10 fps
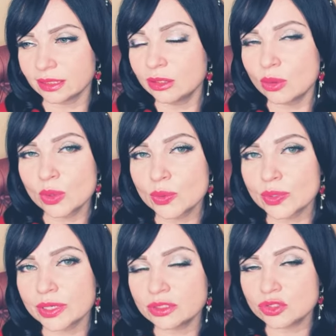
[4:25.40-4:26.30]

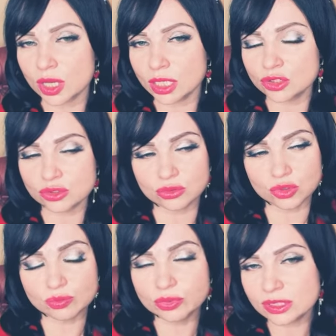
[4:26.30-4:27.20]
Lauren tried to
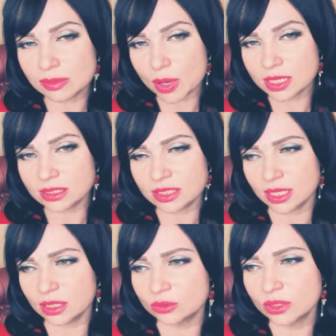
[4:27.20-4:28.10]
to put somebody
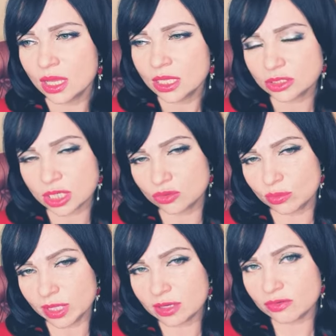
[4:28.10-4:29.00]
down, try to
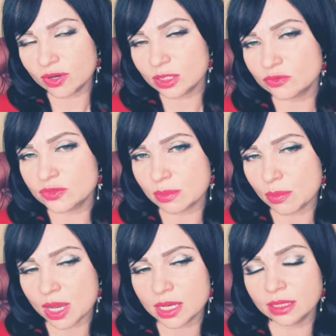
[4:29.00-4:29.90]
make fun of
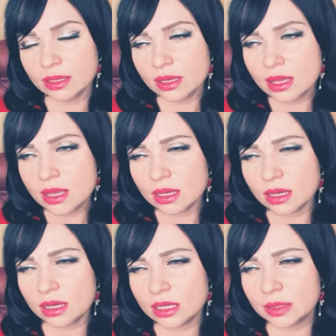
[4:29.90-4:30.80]
somebody.
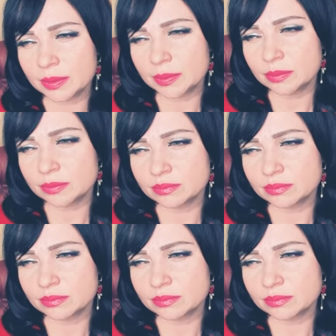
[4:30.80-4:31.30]
Um,